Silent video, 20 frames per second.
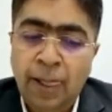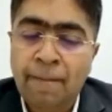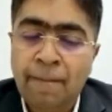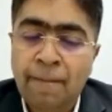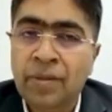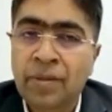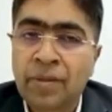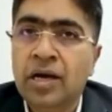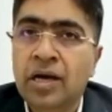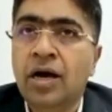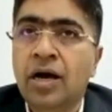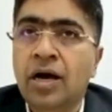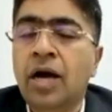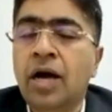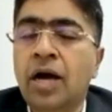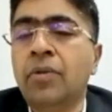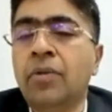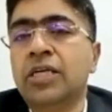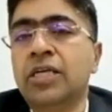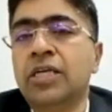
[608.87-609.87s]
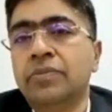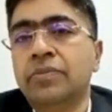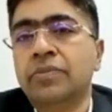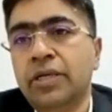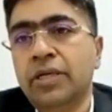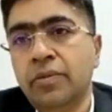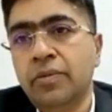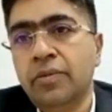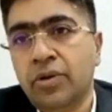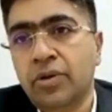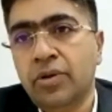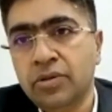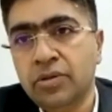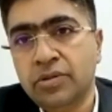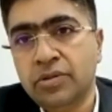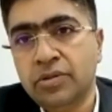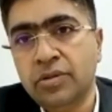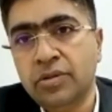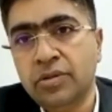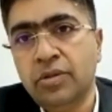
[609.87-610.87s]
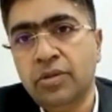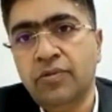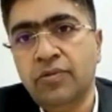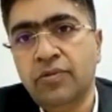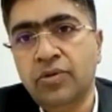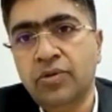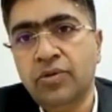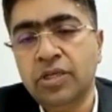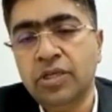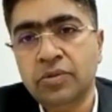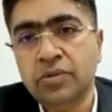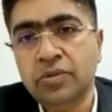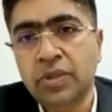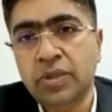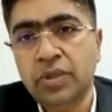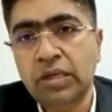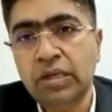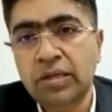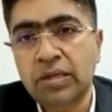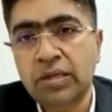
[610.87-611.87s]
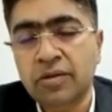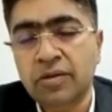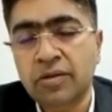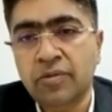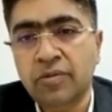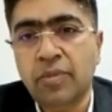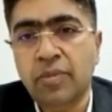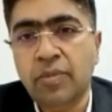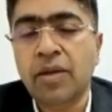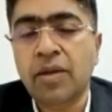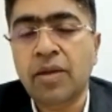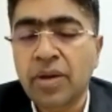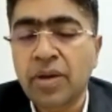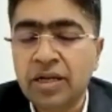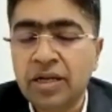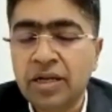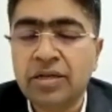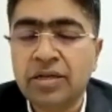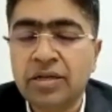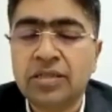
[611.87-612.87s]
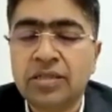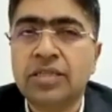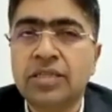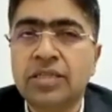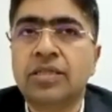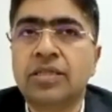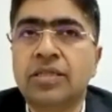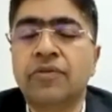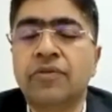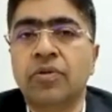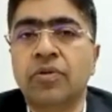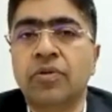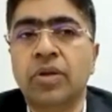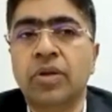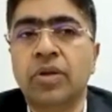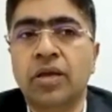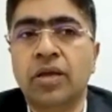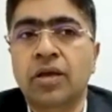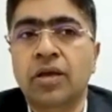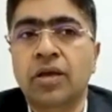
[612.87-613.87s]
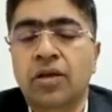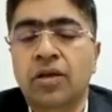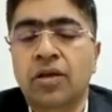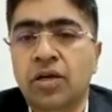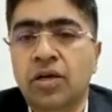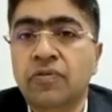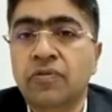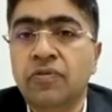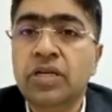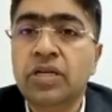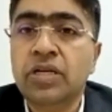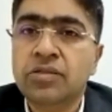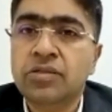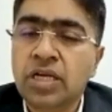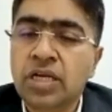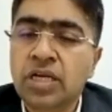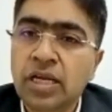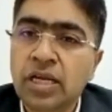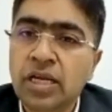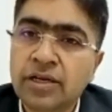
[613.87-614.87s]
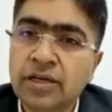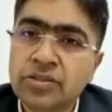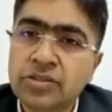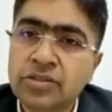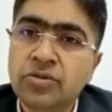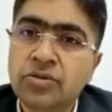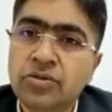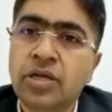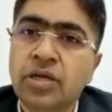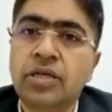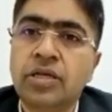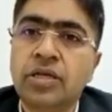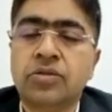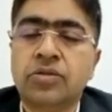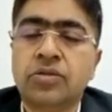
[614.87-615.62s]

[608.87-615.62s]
Now, I'm expecting, because for this particular my panel discussion, there will be a lot of industry leaders joining.